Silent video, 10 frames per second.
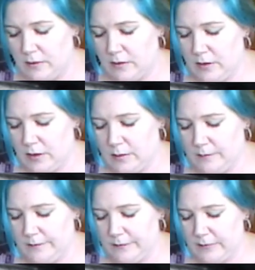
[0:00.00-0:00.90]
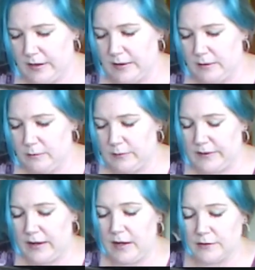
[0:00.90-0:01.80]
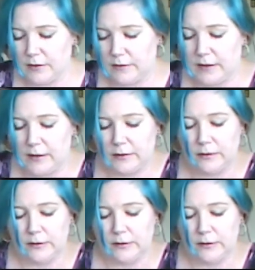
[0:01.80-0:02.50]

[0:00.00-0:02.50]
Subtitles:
Kind of, what is that, hot dog style?